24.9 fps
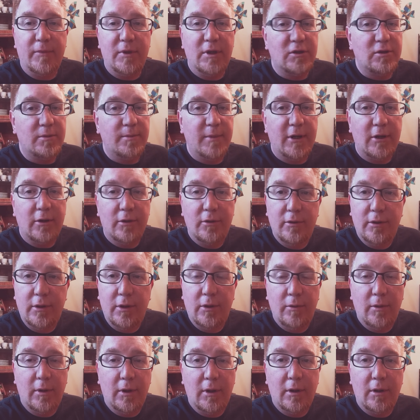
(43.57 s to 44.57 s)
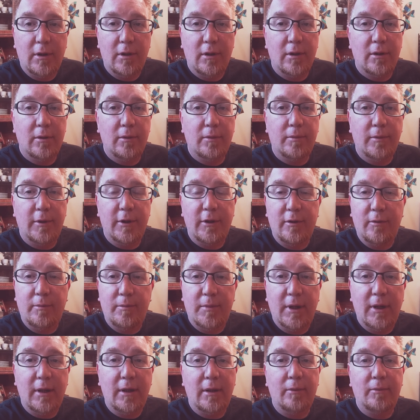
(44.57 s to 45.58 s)
Doesn't matter who you are, where you've
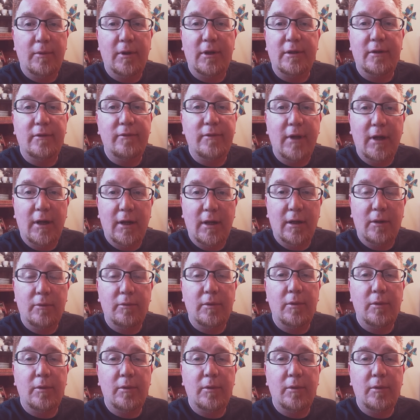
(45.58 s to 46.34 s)
been, what you've done.